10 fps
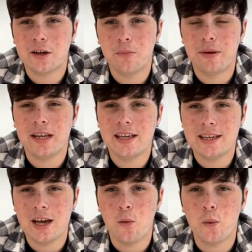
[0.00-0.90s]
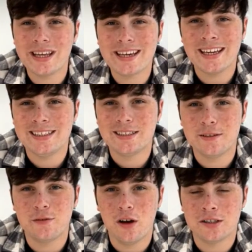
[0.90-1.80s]
the company a week
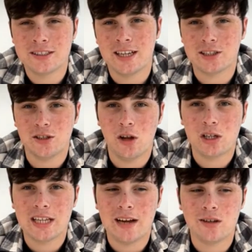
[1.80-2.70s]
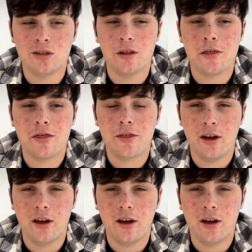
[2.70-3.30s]
into the first national lockdown on the